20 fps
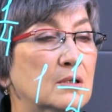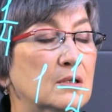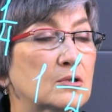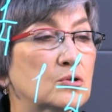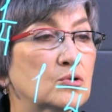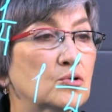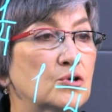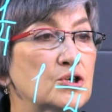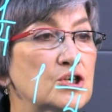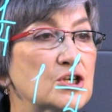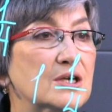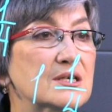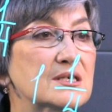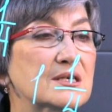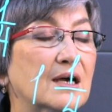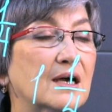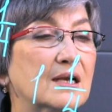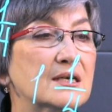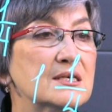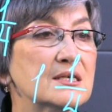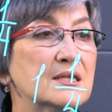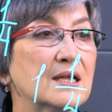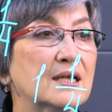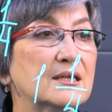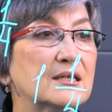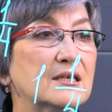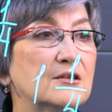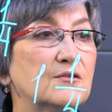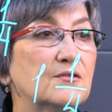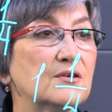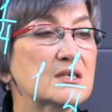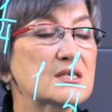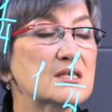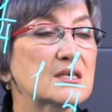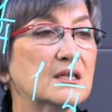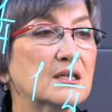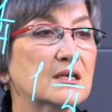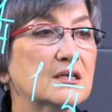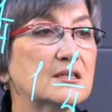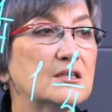the point with coordinate 2
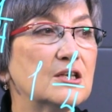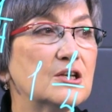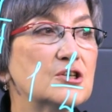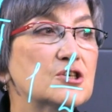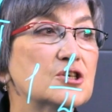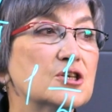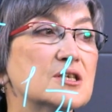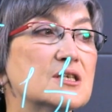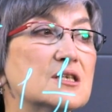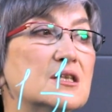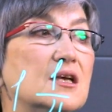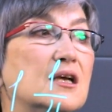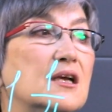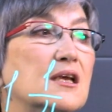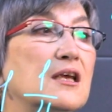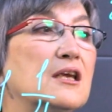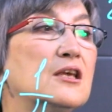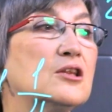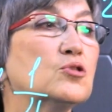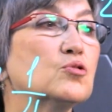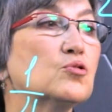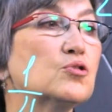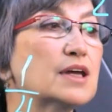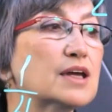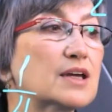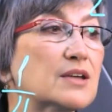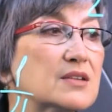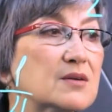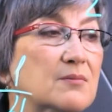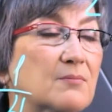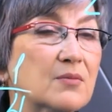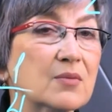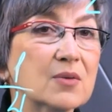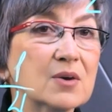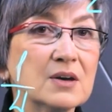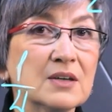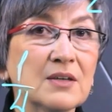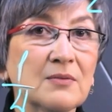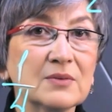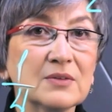whole 3/6 and the
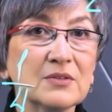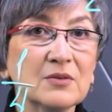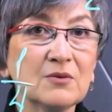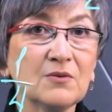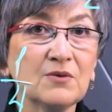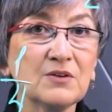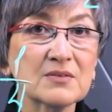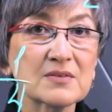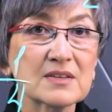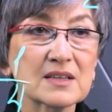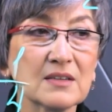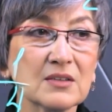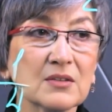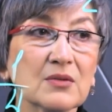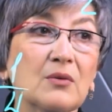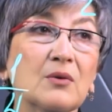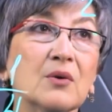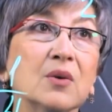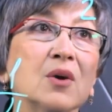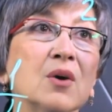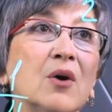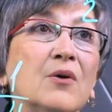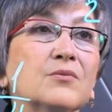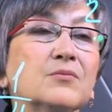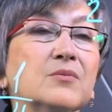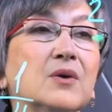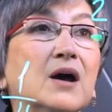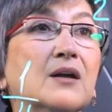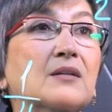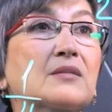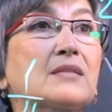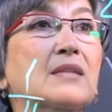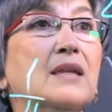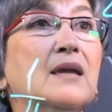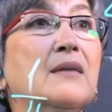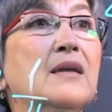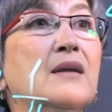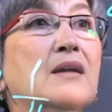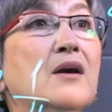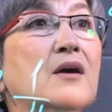point with coordinate 2 whole
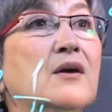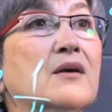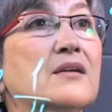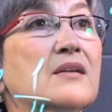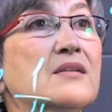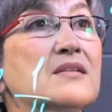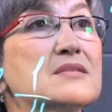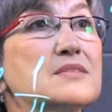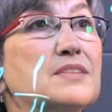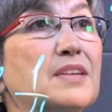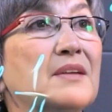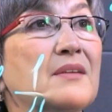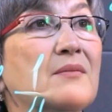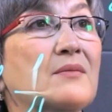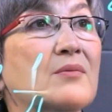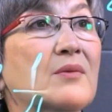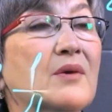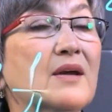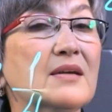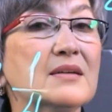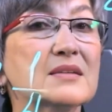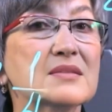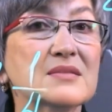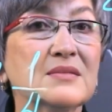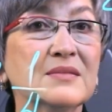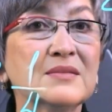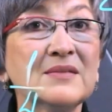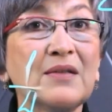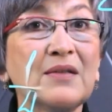1/2 are in the same place.